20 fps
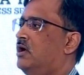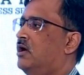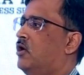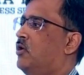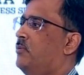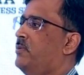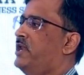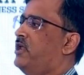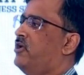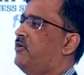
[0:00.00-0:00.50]

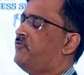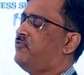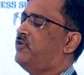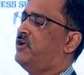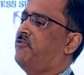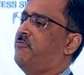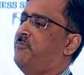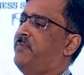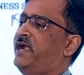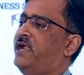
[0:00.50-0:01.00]
How many of you
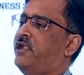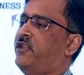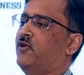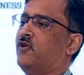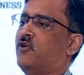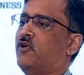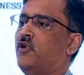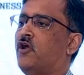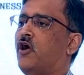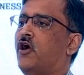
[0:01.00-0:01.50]
have met
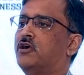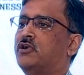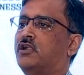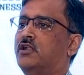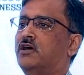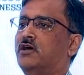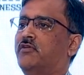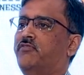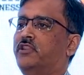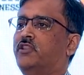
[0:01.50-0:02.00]
your
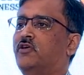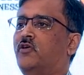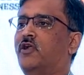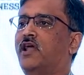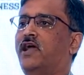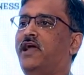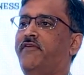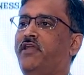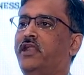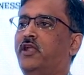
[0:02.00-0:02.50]
doctor without
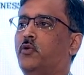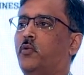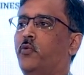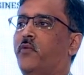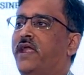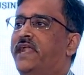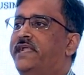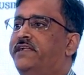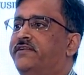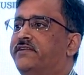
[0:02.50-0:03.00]
having to
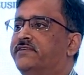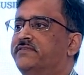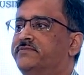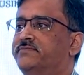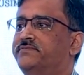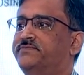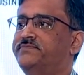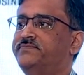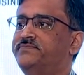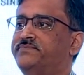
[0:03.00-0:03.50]
wait?
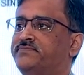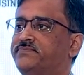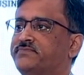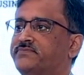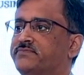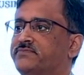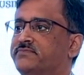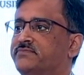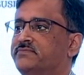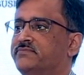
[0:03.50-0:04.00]

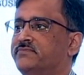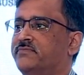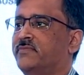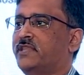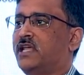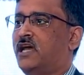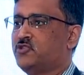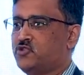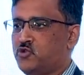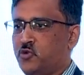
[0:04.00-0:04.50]

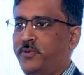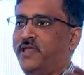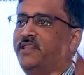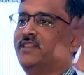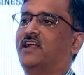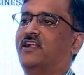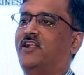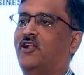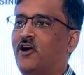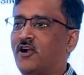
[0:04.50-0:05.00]
Assuming
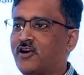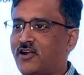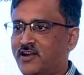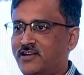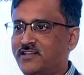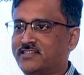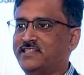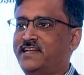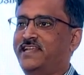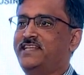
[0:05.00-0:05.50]
that doctor
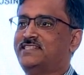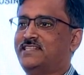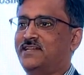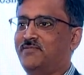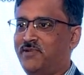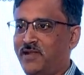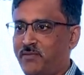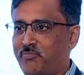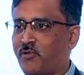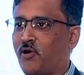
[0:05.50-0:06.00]
is
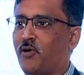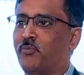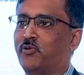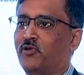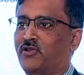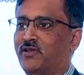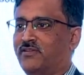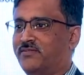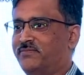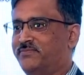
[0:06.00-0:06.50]
reasonably
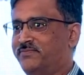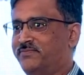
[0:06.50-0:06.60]
popular.